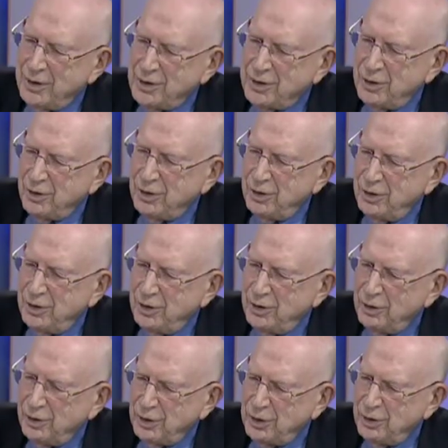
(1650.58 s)
so
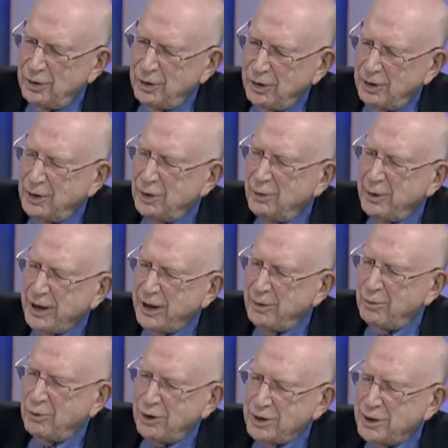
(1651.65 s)
you are
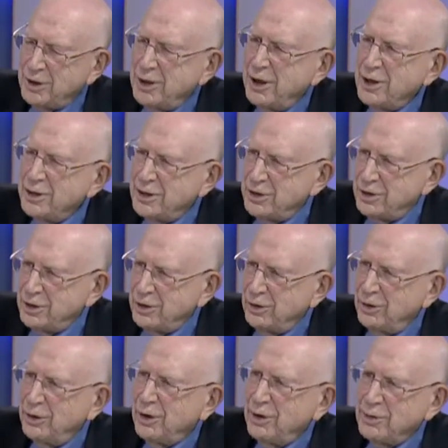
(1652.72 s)
making presentations
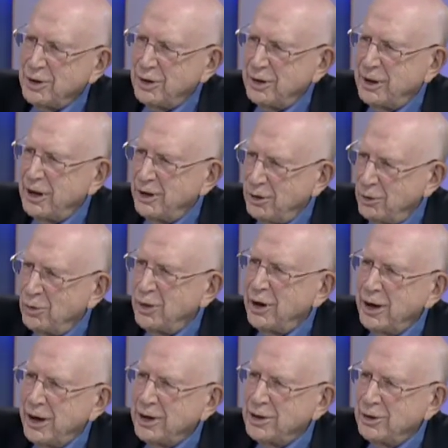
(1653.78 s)
to getting the
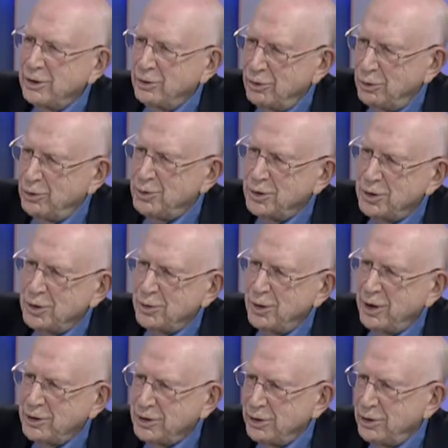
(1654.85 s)
word out to groups as
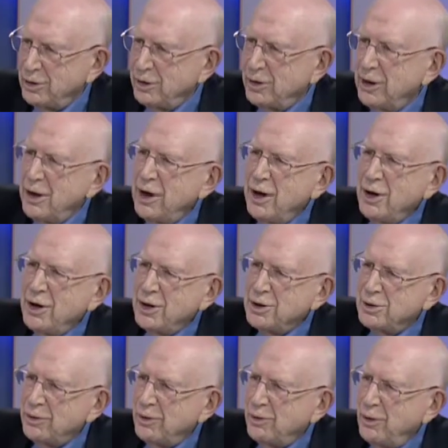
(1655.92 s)
well. So
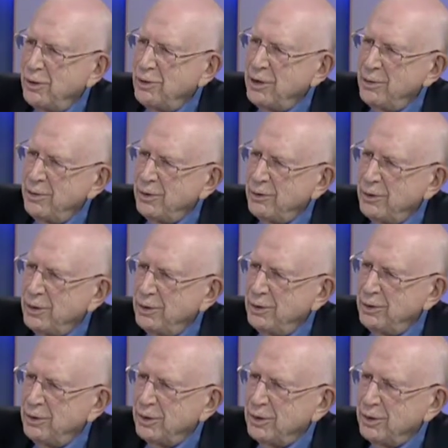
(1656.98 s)
is there a phone number for
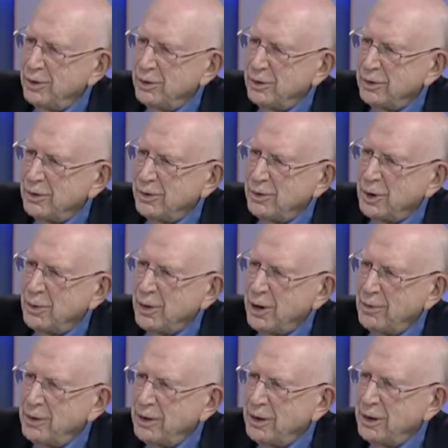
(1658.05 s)
you or the
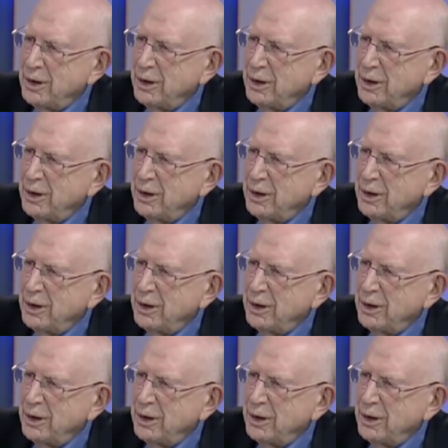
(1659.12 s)
department?